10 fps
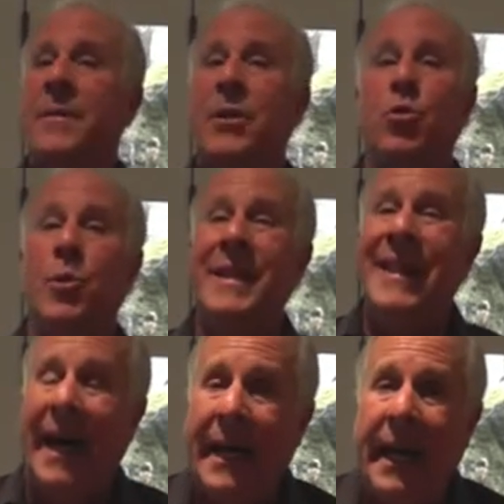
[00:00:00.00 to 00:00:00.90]
that you would
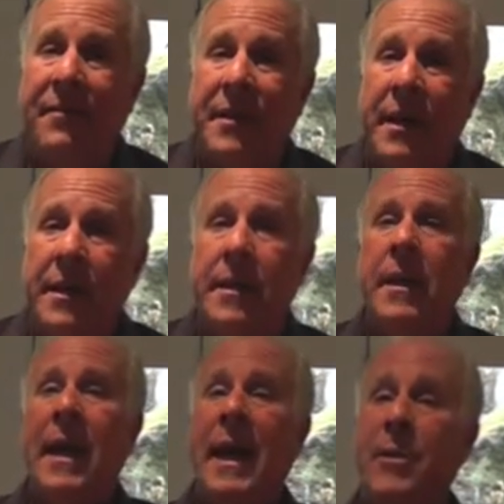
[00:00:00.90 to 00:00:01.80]
not have done
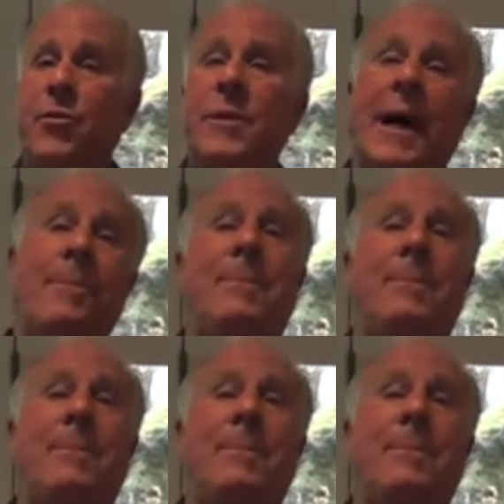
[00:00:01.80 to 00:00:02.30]
had you not